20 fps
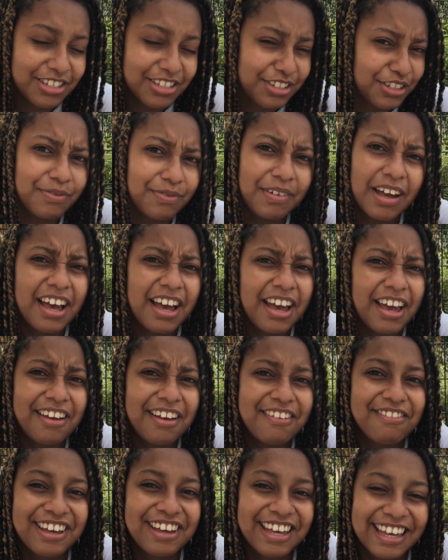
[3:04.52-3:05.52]

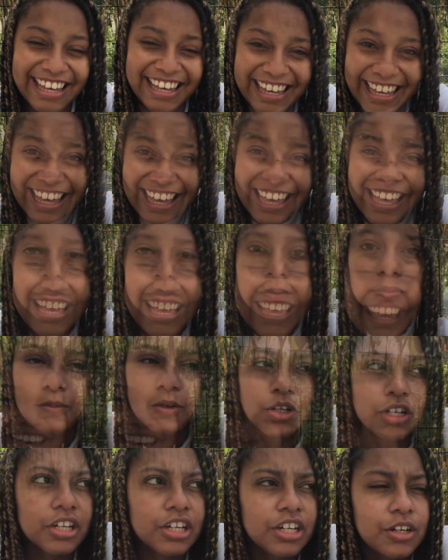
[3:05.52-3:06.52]
survive.
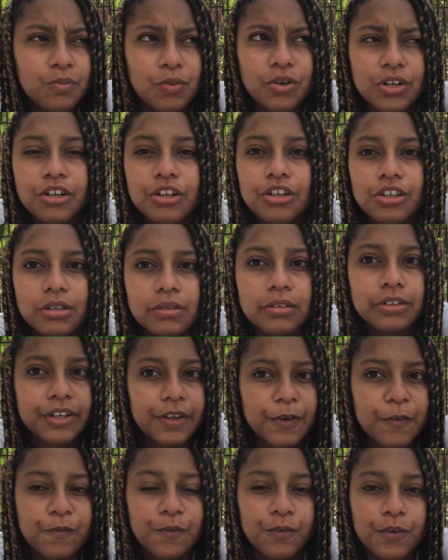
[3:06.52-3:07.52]
What are you
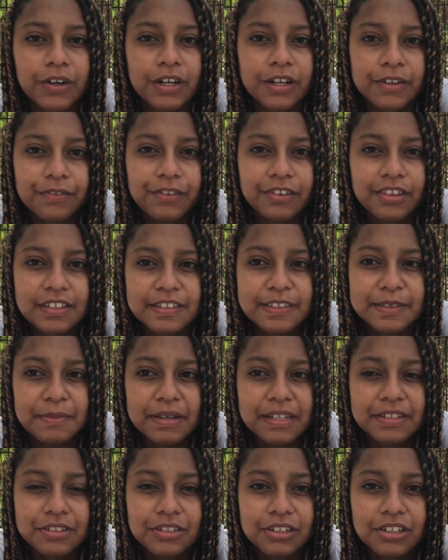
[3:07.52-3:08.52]
looking forward for this
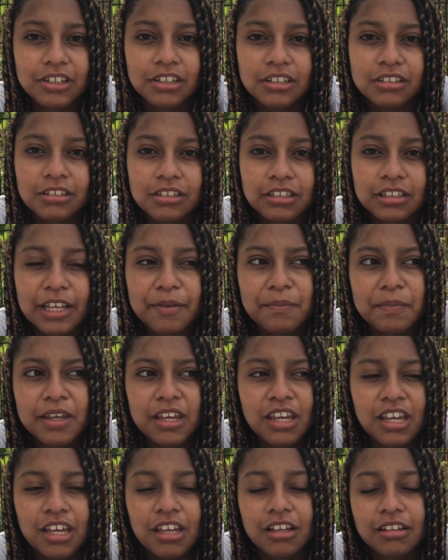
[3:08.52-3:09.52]
semester? Let
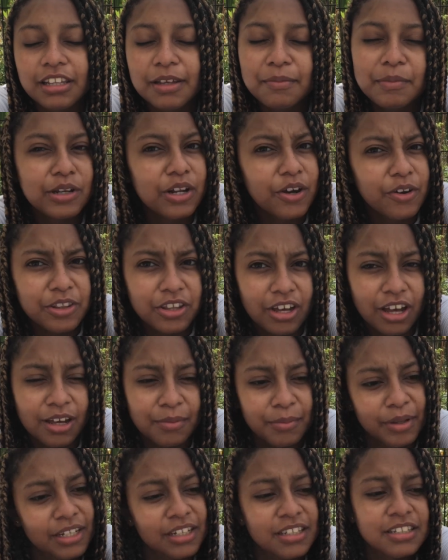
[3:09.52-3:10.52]
me know in the
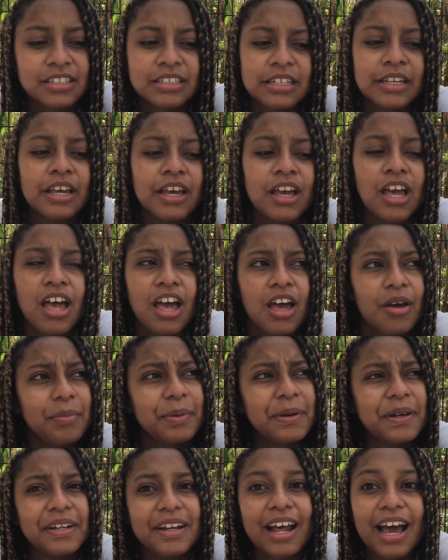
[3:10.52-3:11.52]
comments.
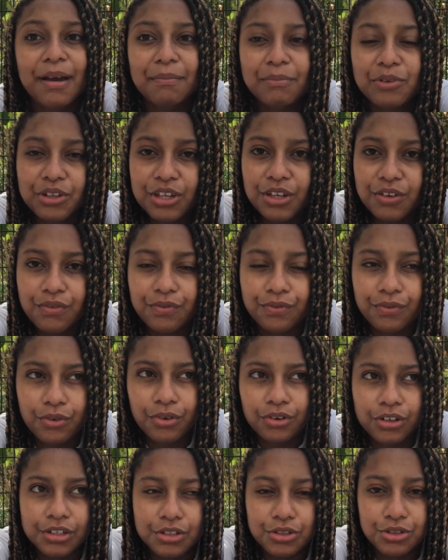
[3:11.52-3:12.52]
But I'm looking
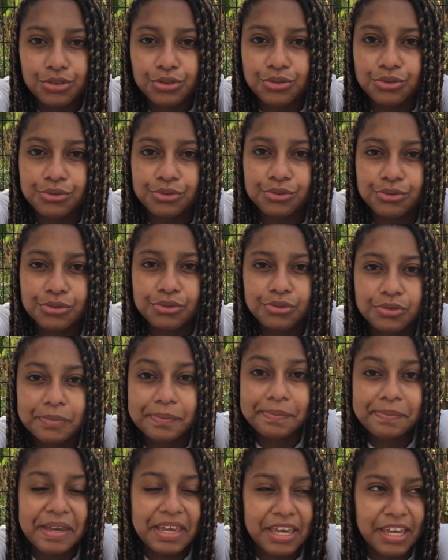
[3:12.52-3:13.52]
forward to
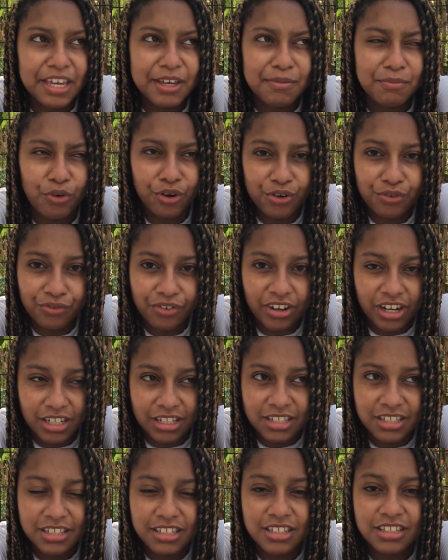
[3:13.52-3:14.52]
making more
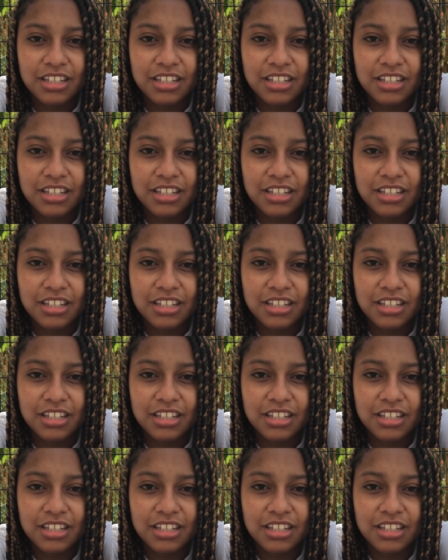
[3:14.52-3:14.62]
friends,